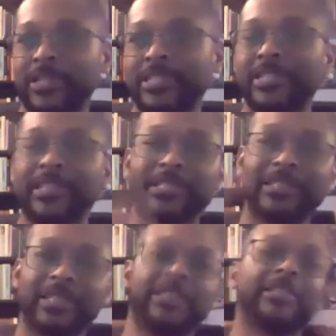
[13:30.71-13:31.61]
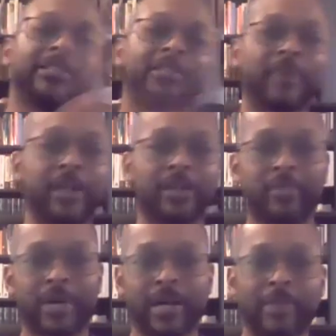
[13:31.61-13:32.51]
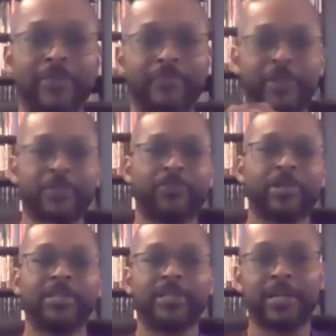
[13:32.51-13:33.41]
This is a thesis developed by my favorite